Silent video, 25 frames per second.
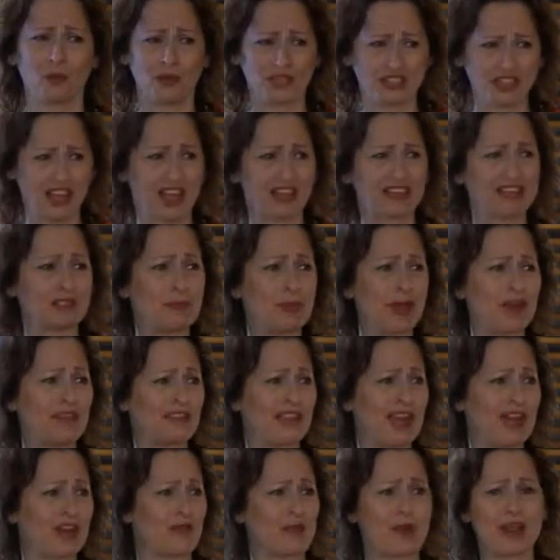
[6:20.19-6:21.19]
We talked
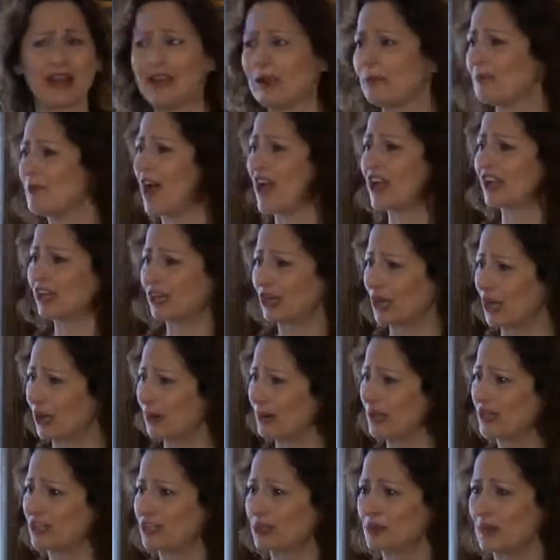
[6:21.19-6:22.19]
about that already. I'm not going to
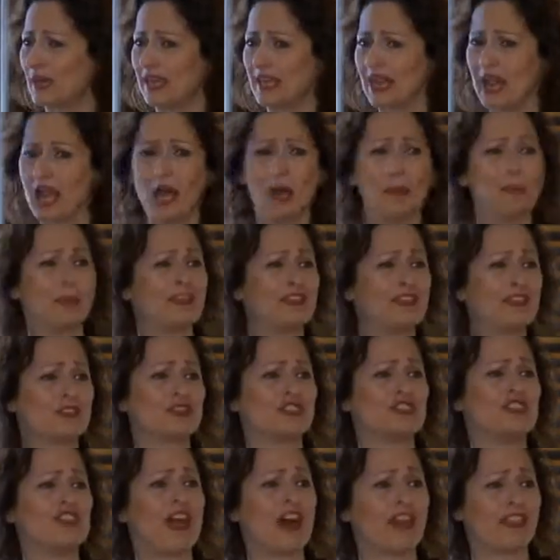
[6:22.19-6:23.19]
go into it. But
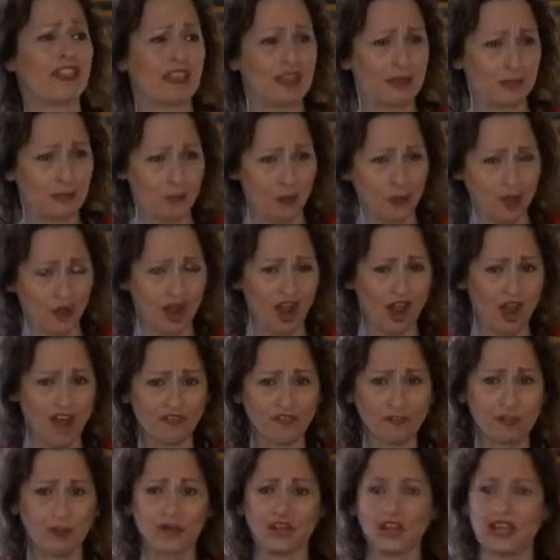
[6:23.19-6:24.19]
there's nothing more
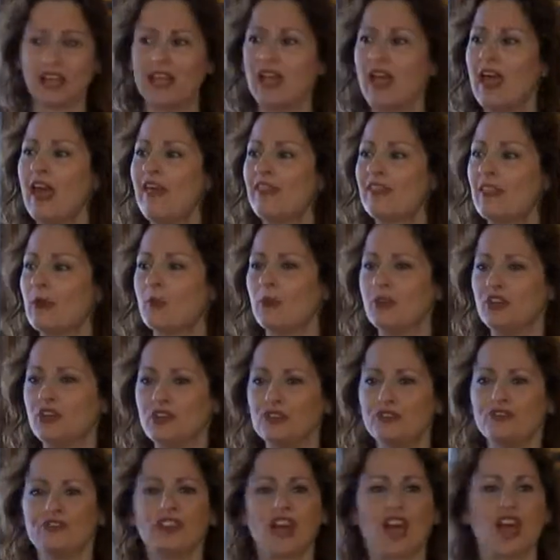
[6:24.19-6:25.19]
off-putting than when
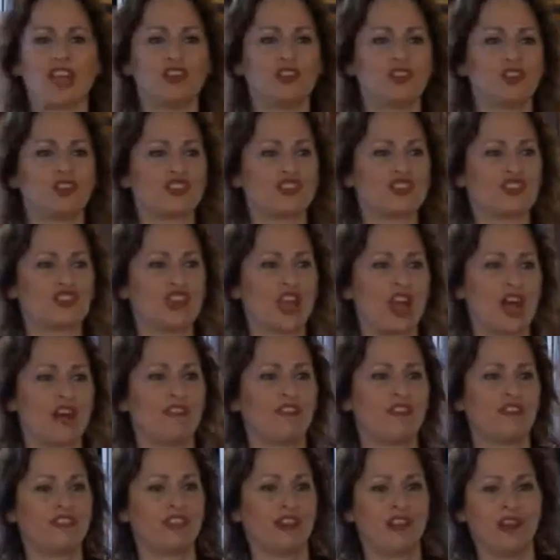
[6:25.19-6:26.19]
you've got your
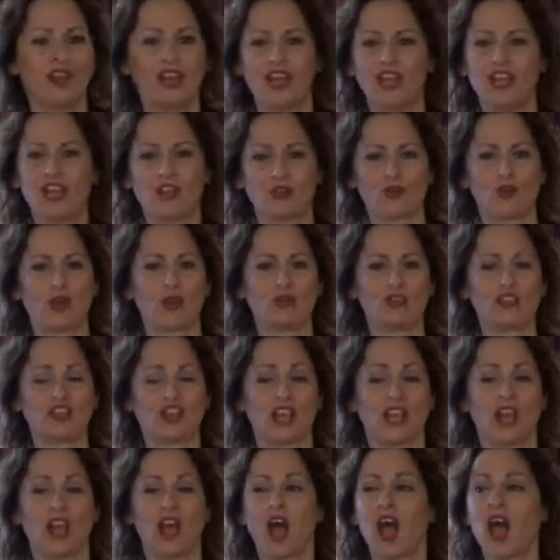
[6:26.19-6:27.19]
stuff
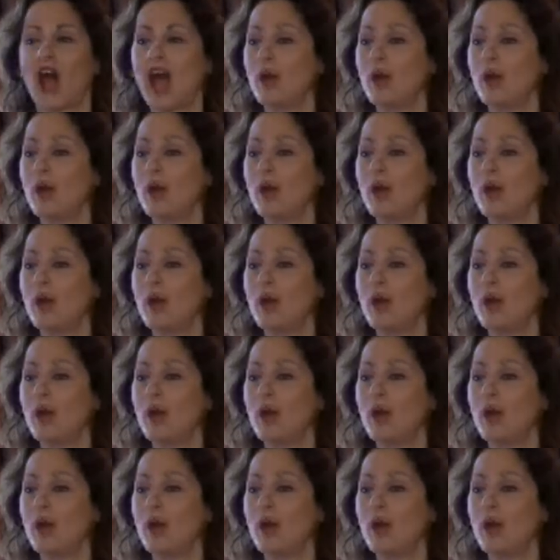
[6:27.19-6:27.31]
encroaching.